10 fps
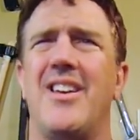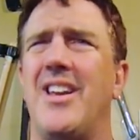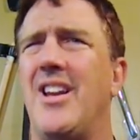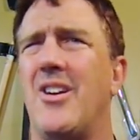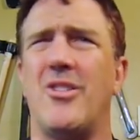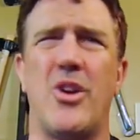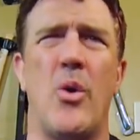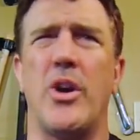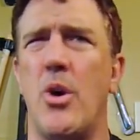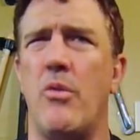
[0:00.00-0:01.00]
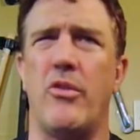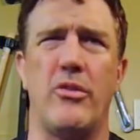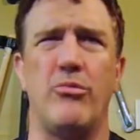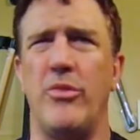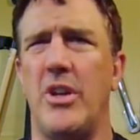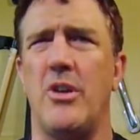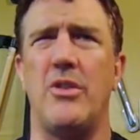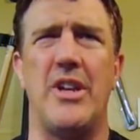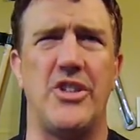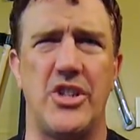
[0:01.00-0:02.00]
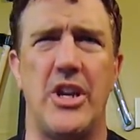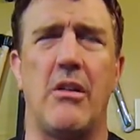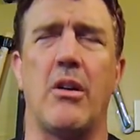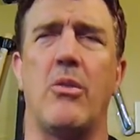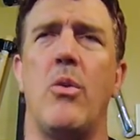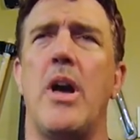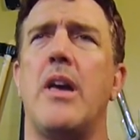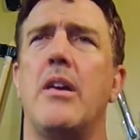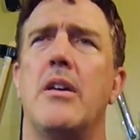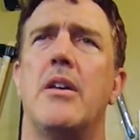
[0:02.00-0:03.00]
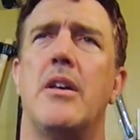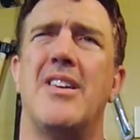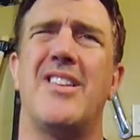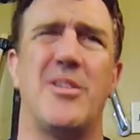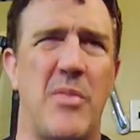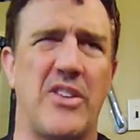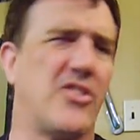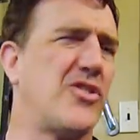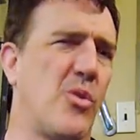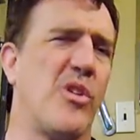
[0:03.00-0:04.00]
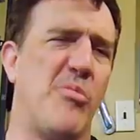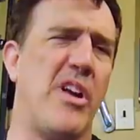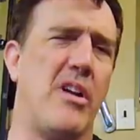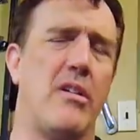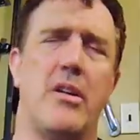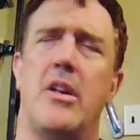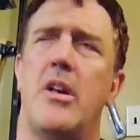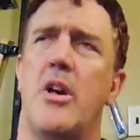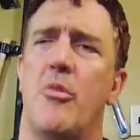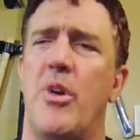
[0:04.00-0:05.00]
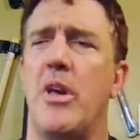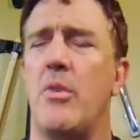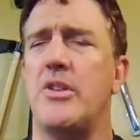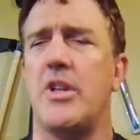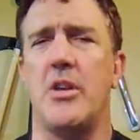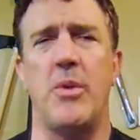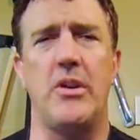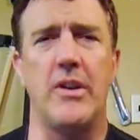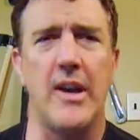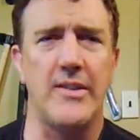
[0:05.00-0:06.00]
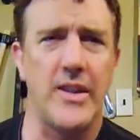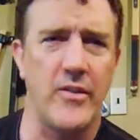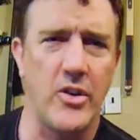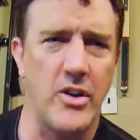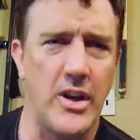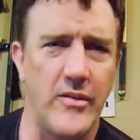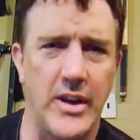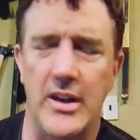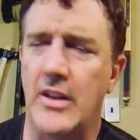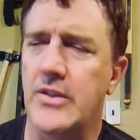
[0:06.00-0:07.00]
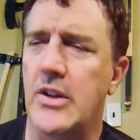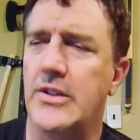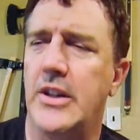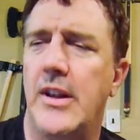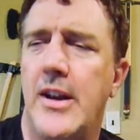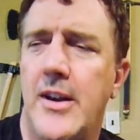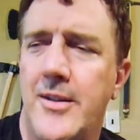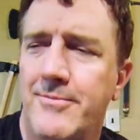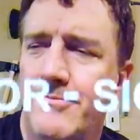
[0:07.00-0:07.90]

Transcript: you know, going over them, you know, in a generic way, because it makes the story better. But anyway, gentlemen, you guys have a good evening, and I'll talk to you later.